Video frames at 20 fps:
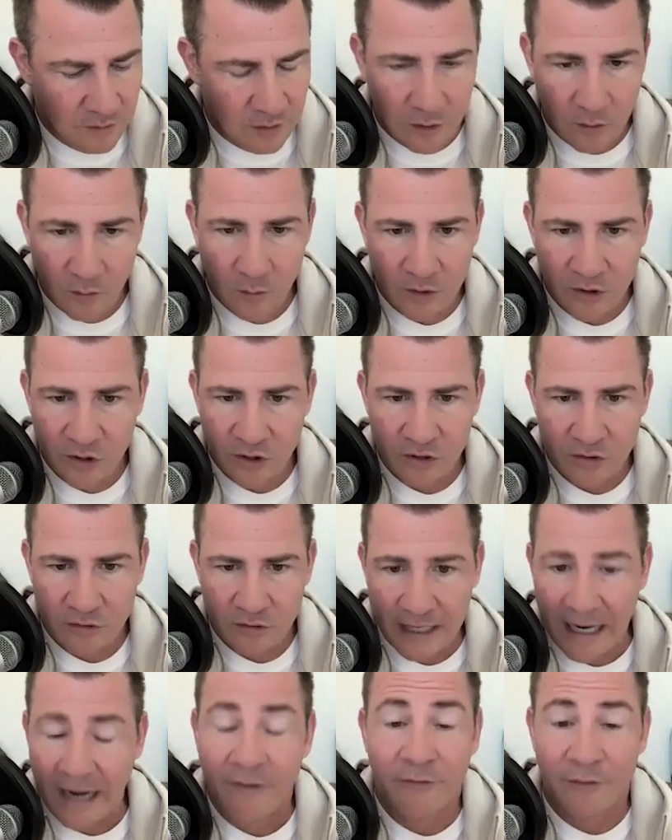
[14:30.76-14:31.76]
you know
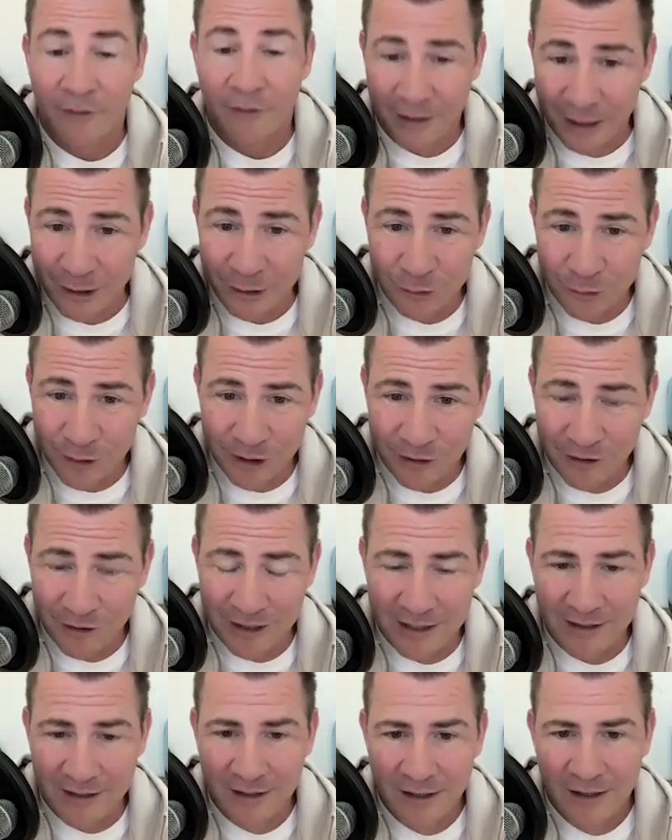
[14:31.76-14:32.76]
which half of the country
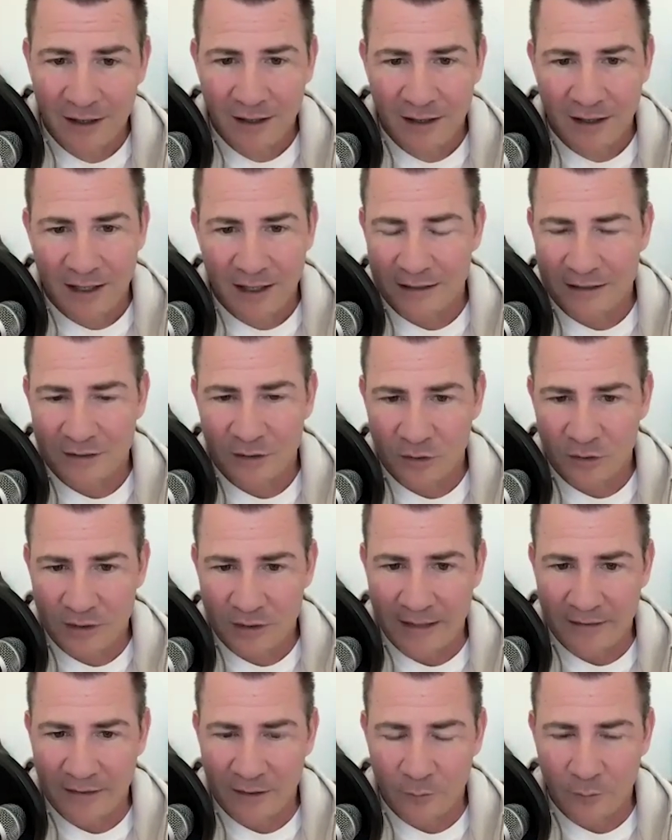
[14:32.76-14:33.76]
you're in, and it's so
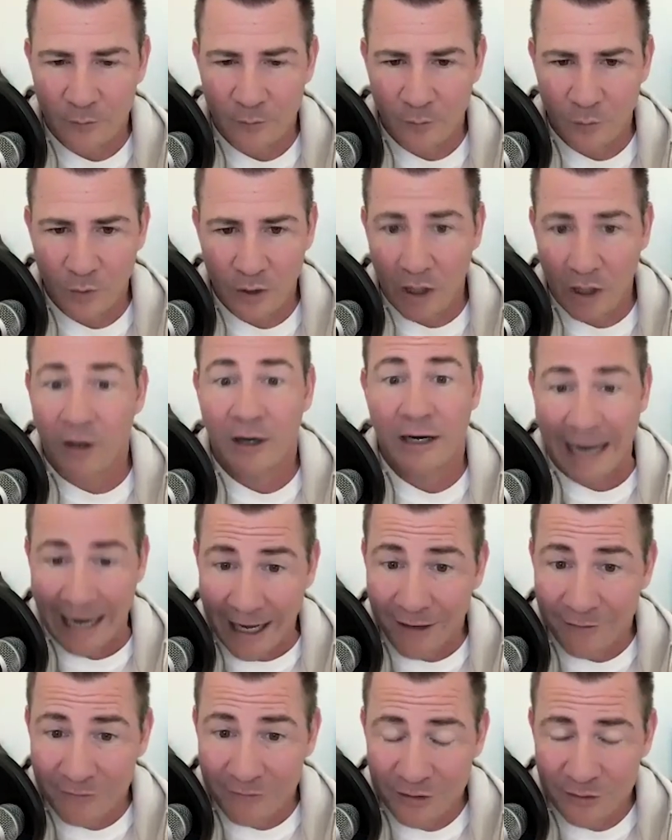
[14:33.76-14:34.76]
sad that we are in
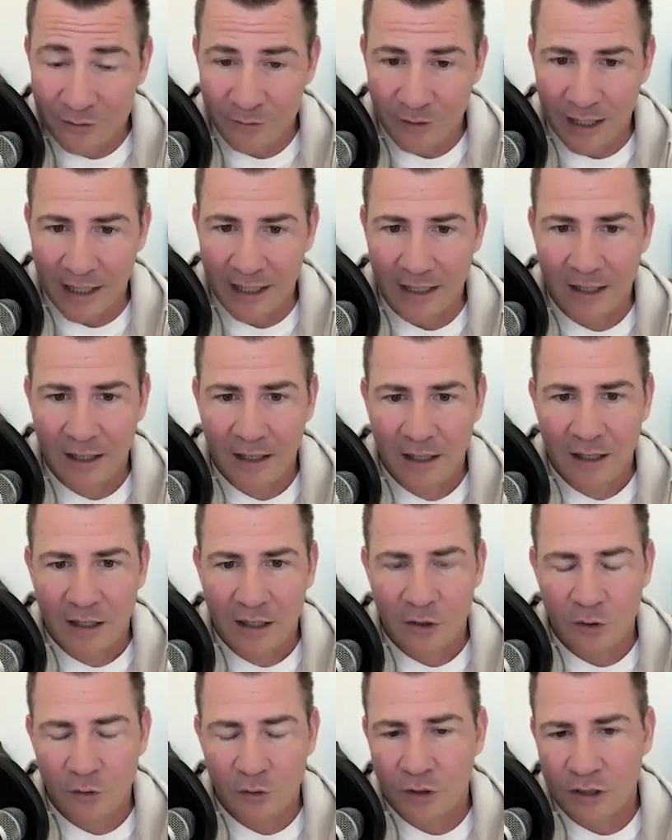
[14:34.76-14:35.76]
halves, right?
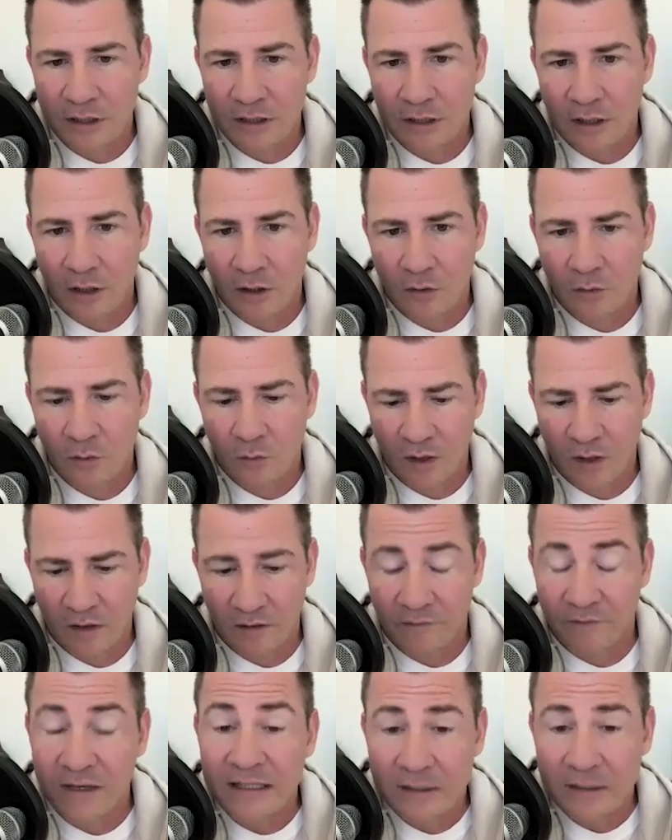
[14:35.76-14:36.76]
You could go
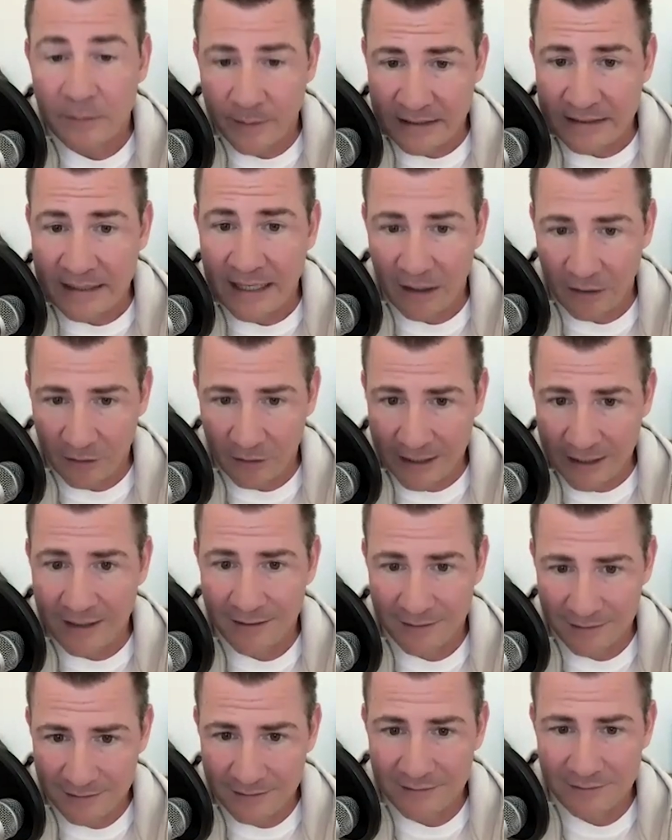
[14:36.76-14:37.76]
well. The victim
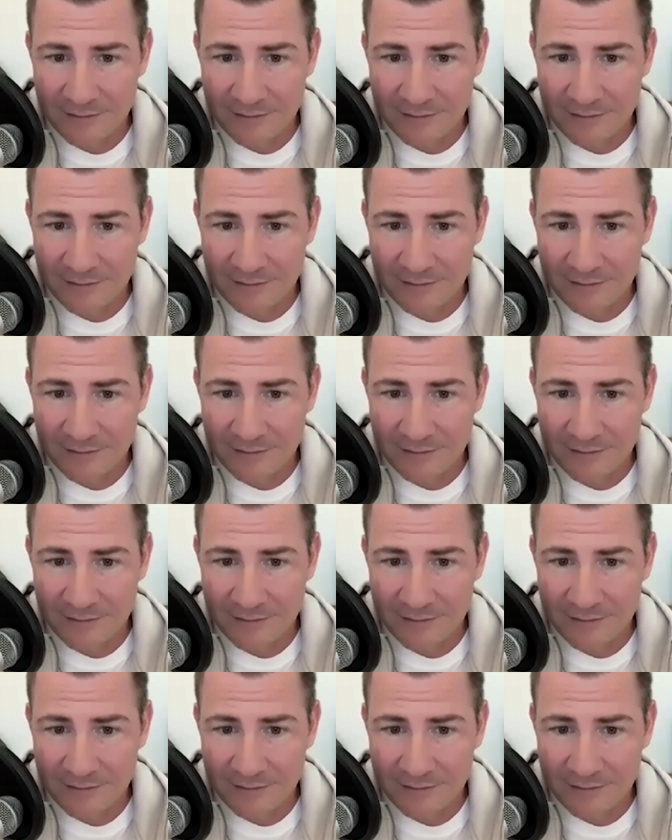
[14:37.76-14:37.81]
mentality